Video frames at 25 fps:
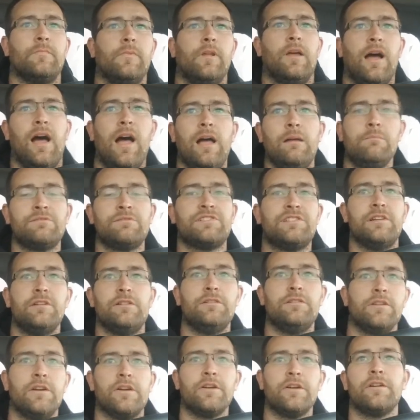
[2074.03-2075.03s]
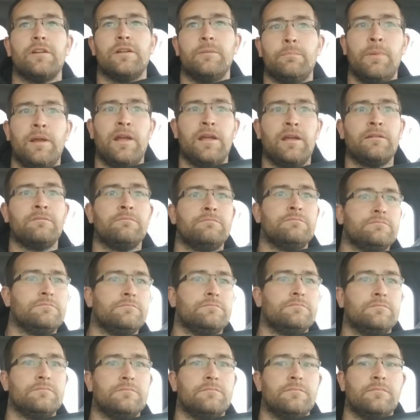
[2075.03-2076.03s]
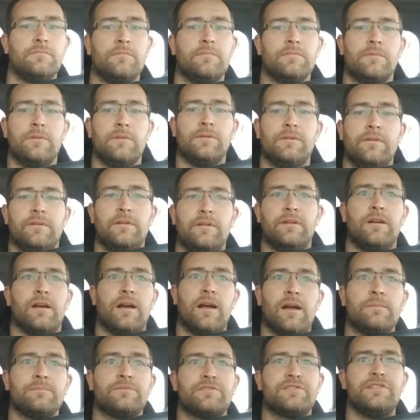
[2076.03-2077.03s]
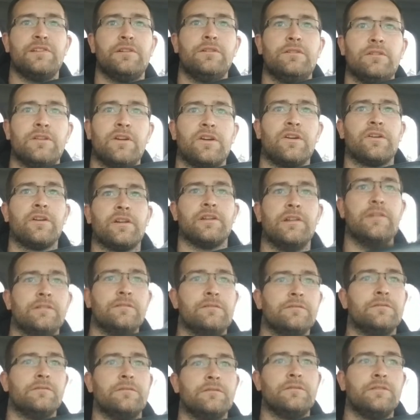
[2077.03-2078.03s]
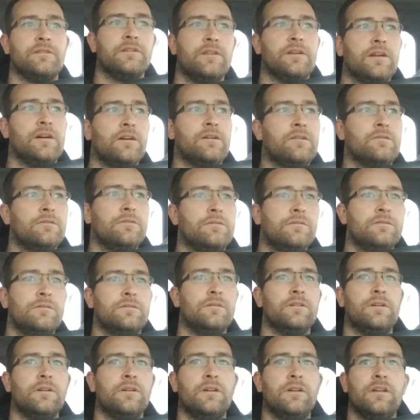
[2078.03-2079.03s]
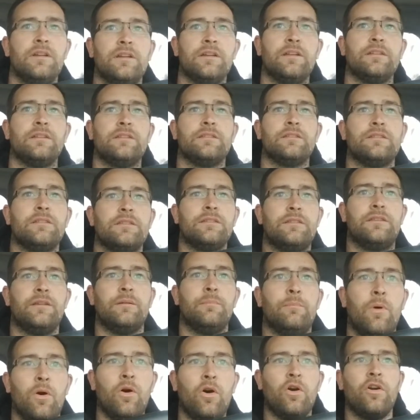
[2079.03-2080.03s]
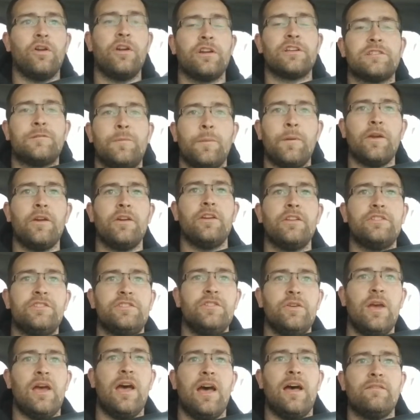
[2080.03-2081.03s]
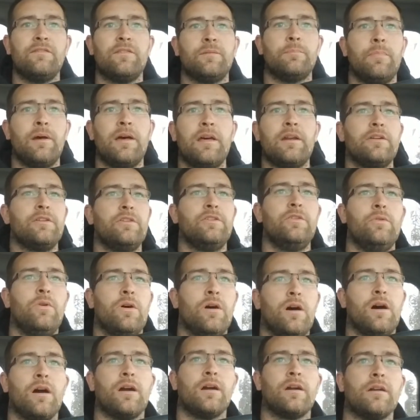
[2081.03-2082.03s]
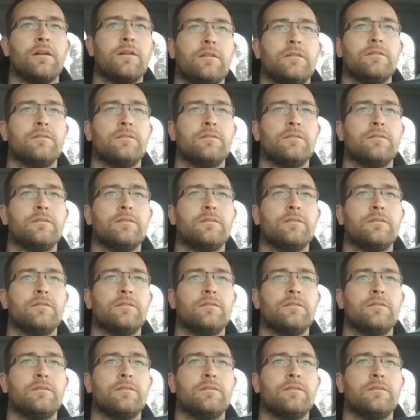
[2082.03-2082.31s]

I'm still learning, man. I'm still learning, you know. The more experience you have, the better you are.